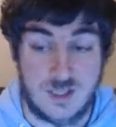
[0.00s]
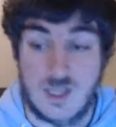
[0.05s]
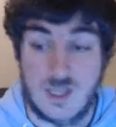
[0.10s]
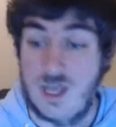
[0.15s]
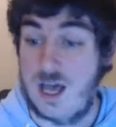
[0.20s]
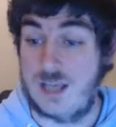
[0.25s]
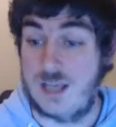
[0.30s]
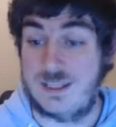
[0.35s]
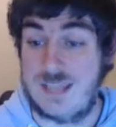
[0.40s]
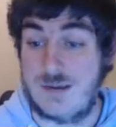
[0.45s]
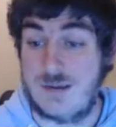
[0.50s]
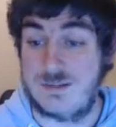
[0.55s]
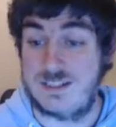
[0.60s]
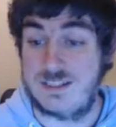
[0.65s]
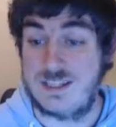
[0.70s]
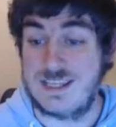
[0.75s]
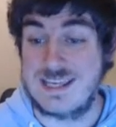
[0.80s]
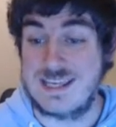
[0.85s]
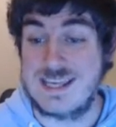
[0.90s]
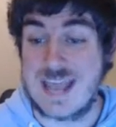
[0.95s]
I
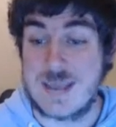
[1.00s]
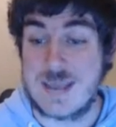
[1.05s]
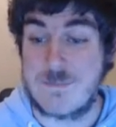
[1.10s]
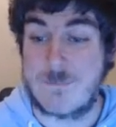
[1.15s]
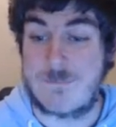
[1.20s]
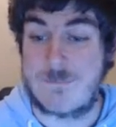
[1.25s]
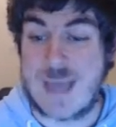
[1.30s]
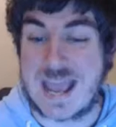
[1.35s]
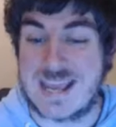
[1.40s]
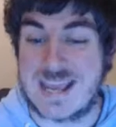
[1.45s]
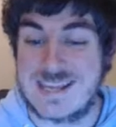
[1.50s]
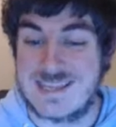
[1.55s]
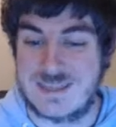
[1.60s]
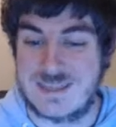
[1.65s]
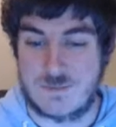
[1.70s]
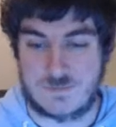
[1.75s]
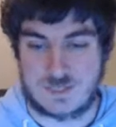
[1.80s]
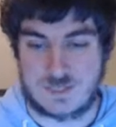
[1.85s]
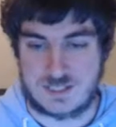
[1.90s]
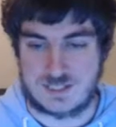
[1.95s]
guarantee EA paid
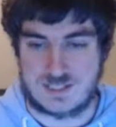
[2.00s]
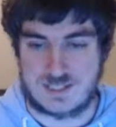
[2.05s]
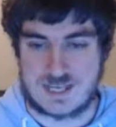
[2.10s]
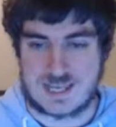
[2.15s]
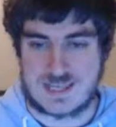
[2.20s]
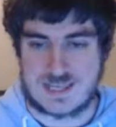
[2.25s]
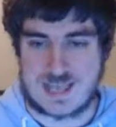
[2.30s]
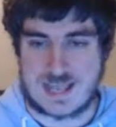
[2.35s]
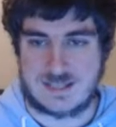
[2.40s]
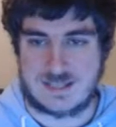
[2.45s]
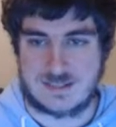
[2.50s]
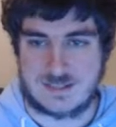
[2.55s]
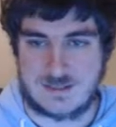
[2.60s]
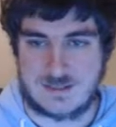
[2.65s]
them to say that.